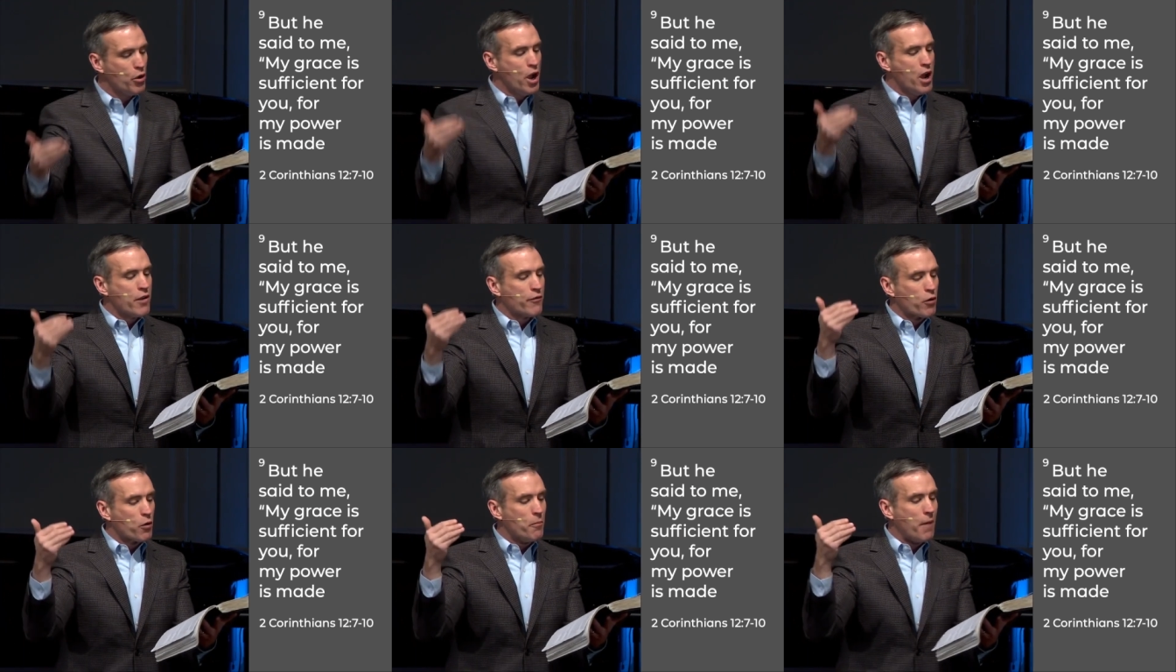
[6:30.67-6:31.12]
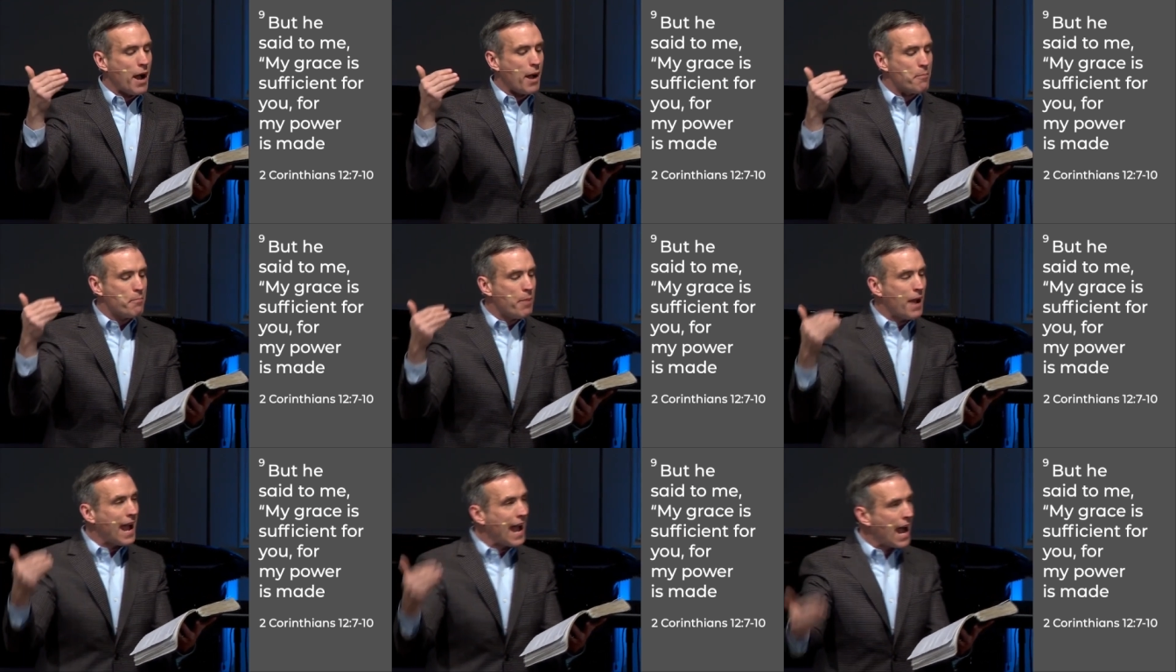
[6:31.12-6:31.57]
for
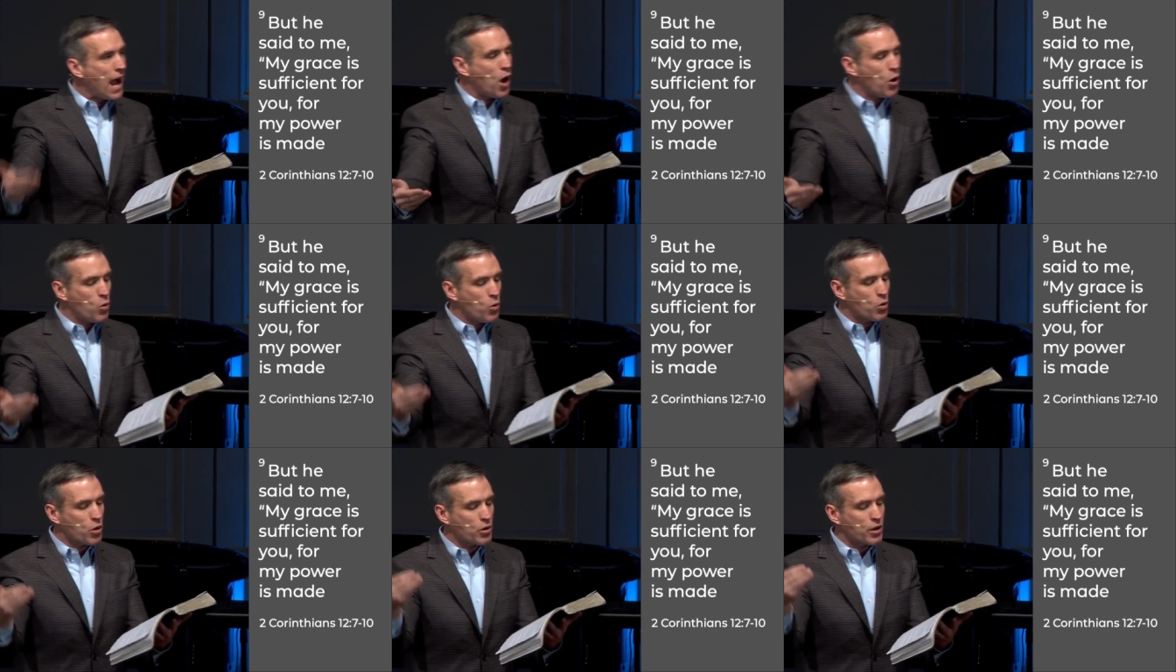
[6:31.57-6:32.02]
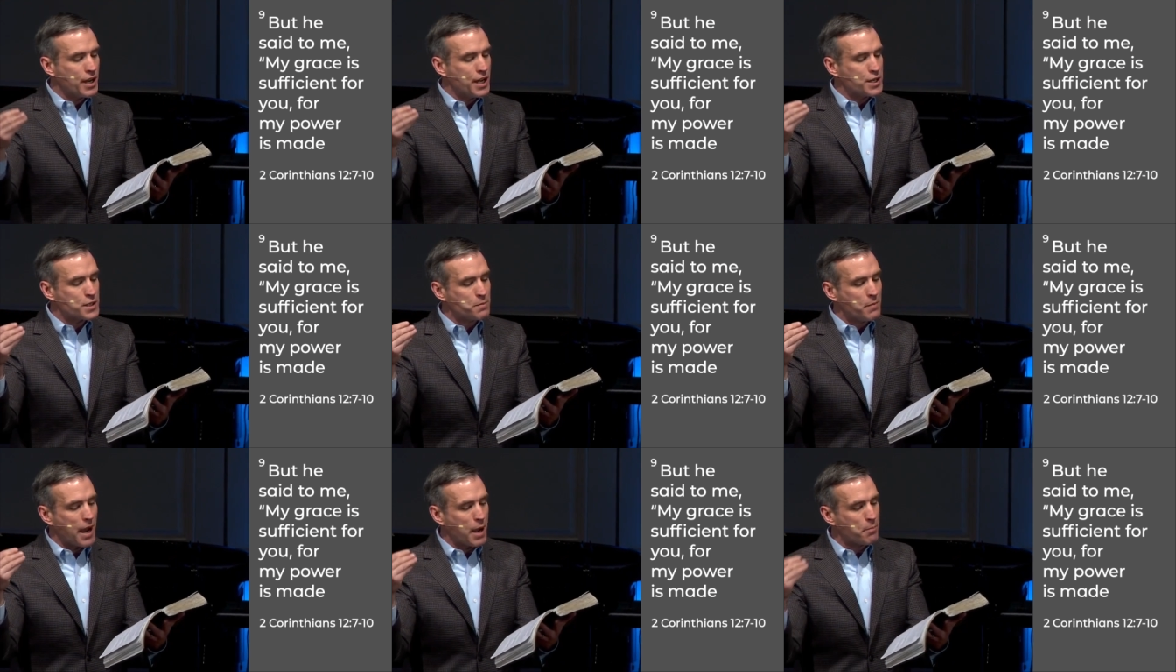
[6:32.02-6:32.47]
my power
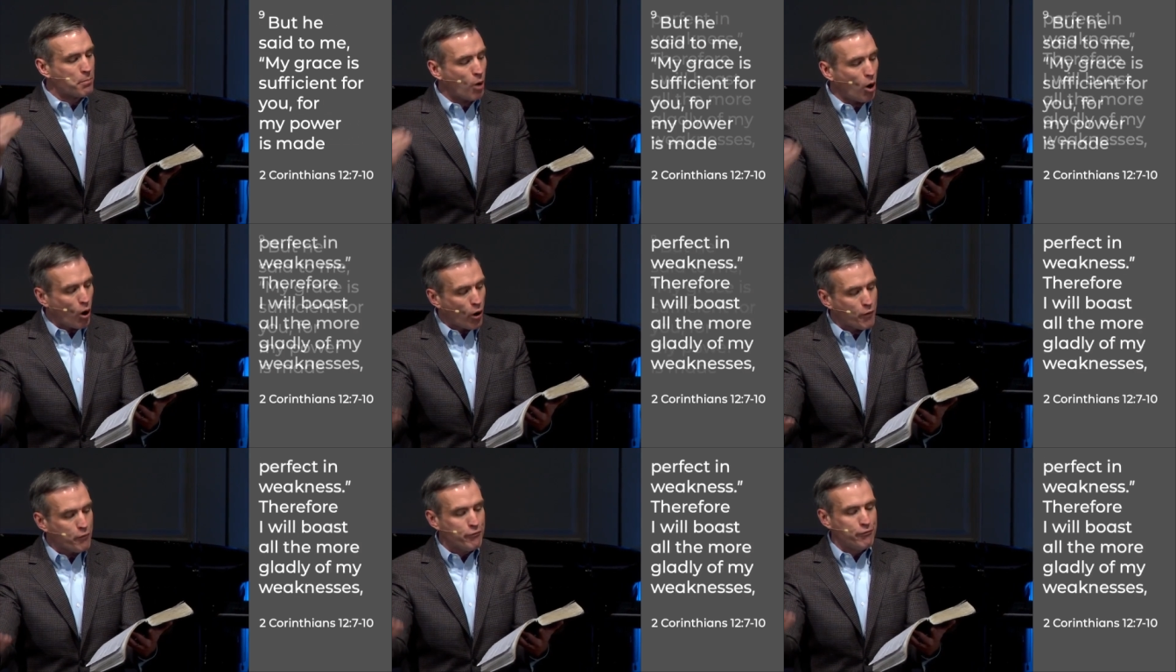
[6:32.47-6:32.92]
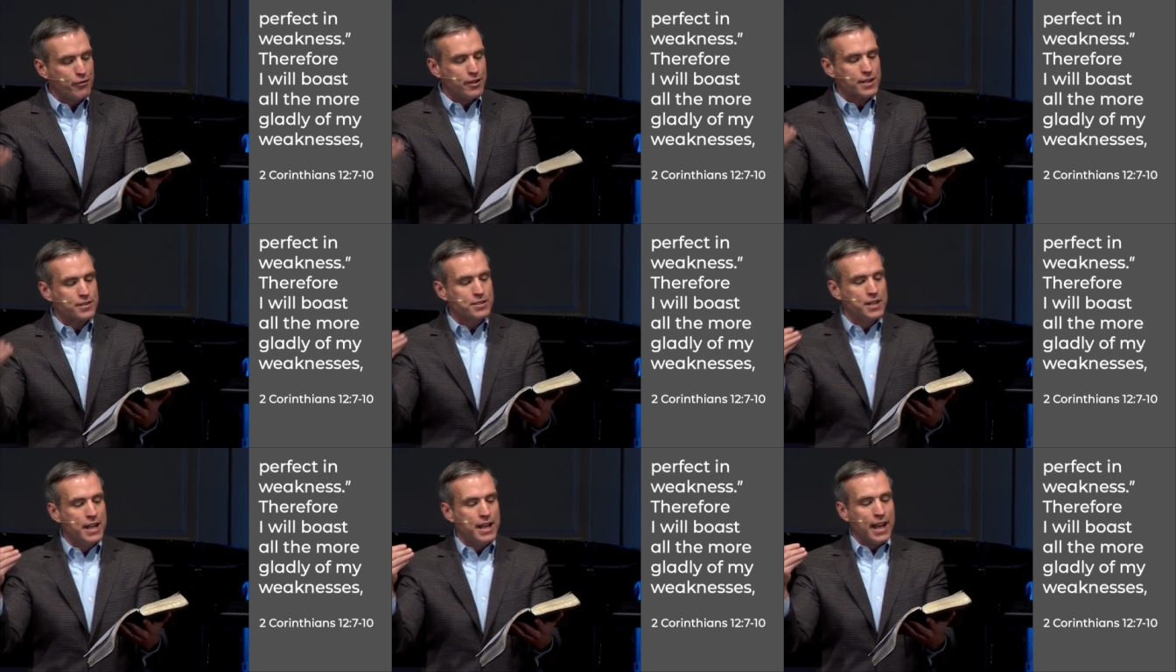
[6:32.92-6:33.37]
is made
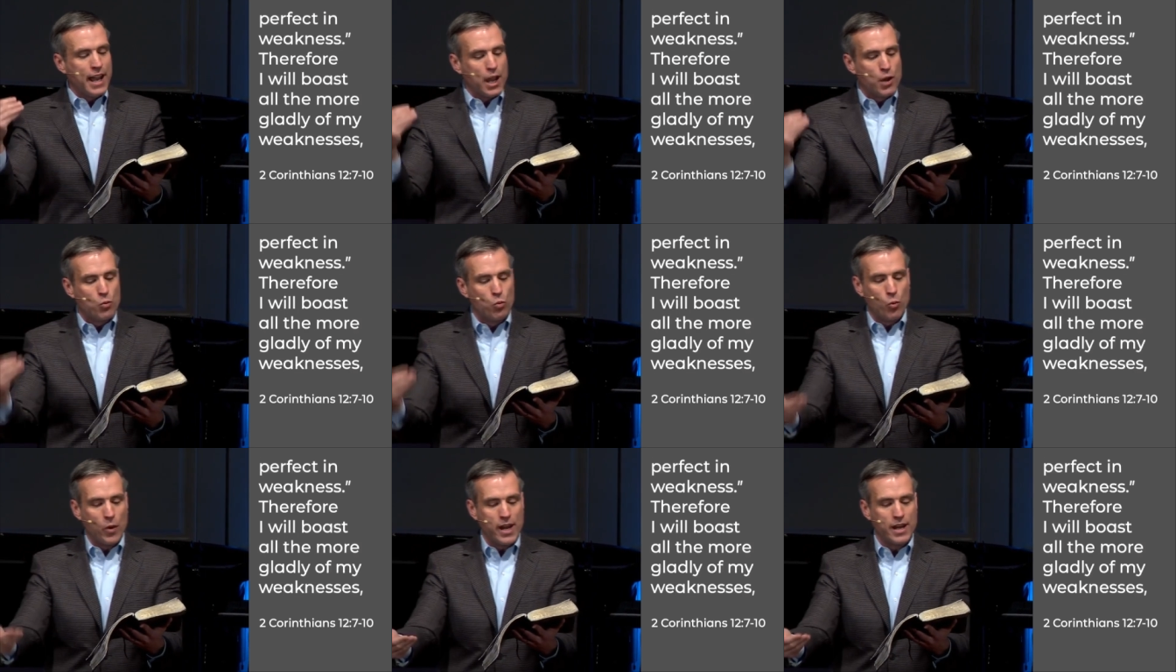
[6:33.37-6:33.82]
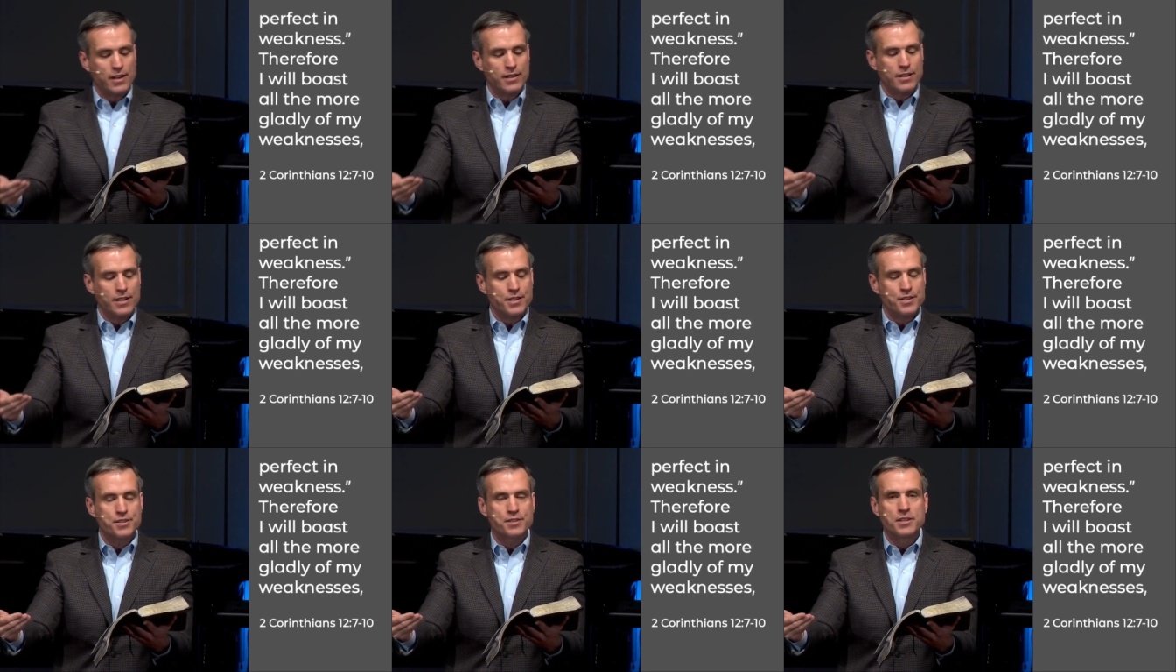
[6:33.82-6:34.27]
perfect in
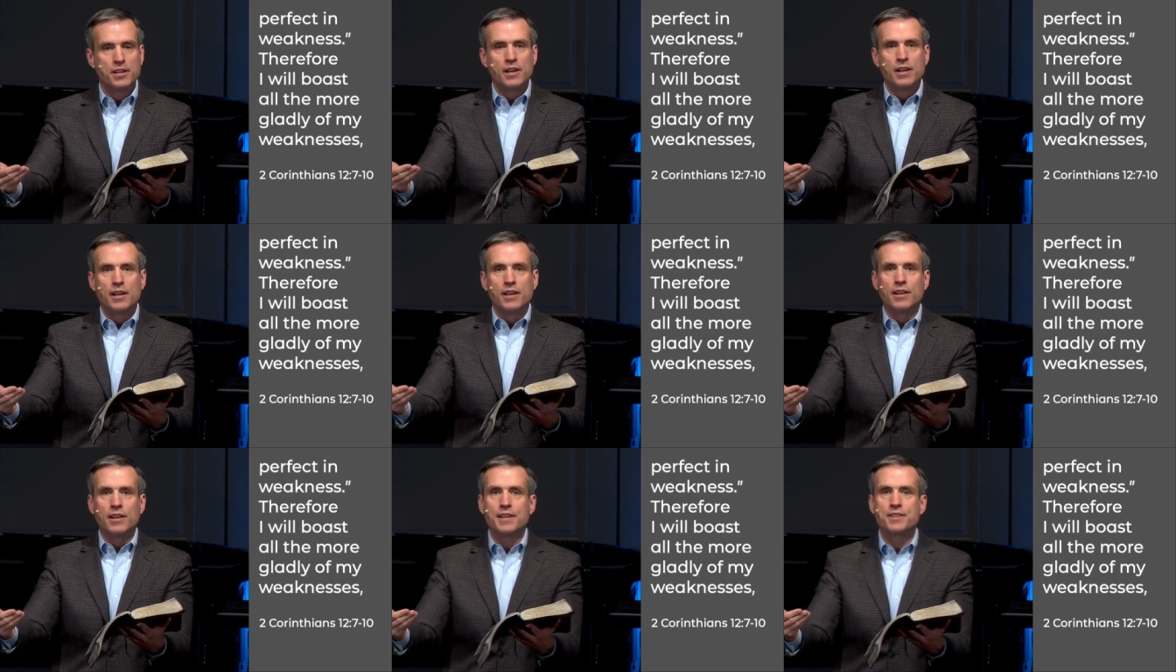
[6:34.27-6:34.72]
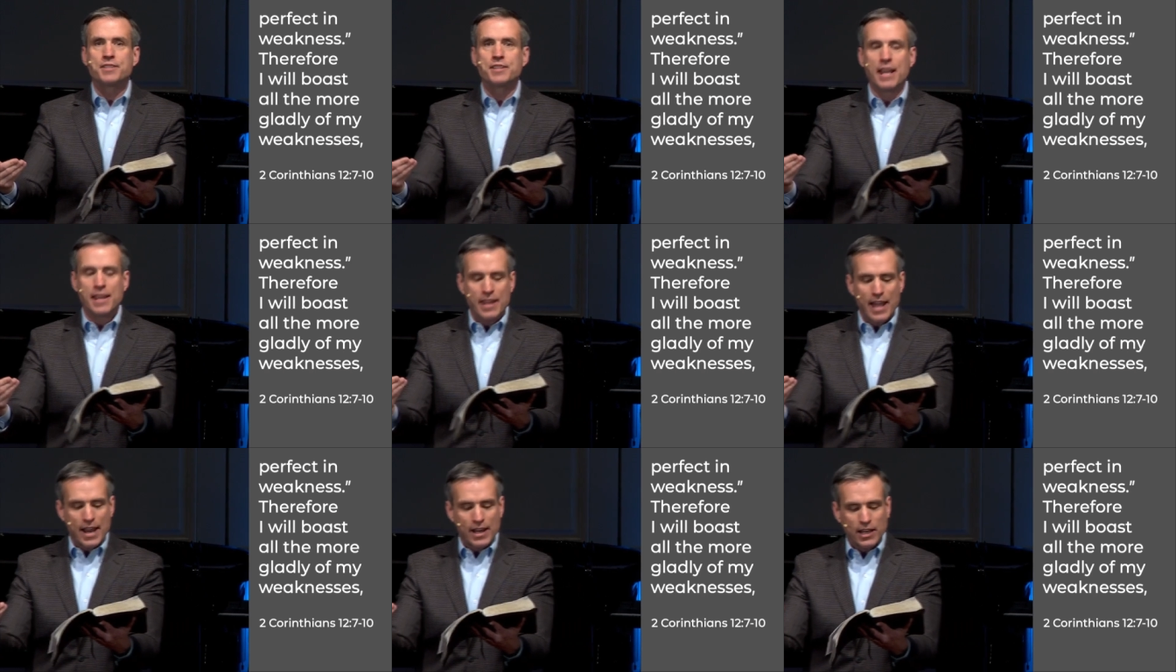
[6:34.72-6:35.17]
weakness. Let's
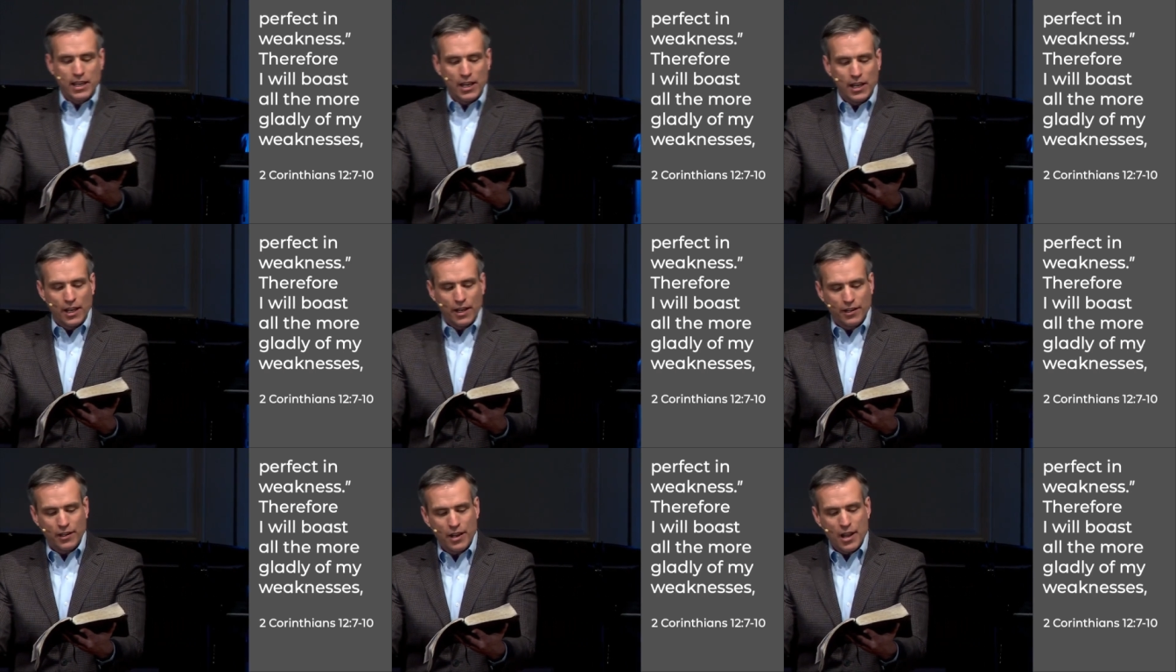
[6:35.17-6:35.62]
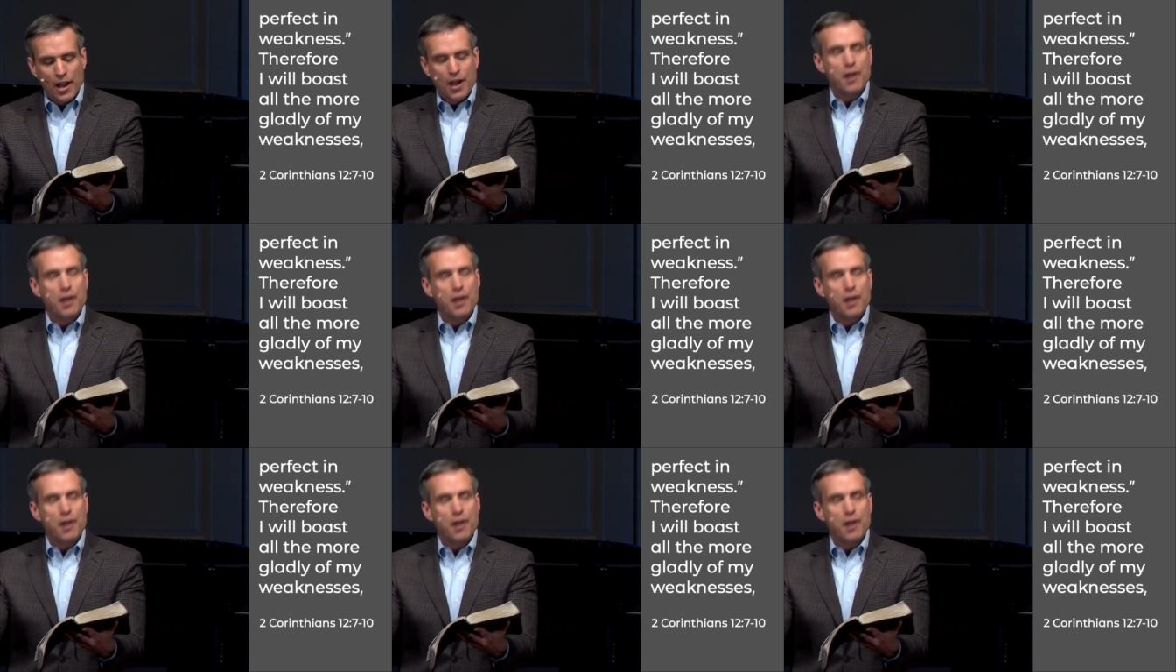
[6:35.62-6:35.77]
say that again.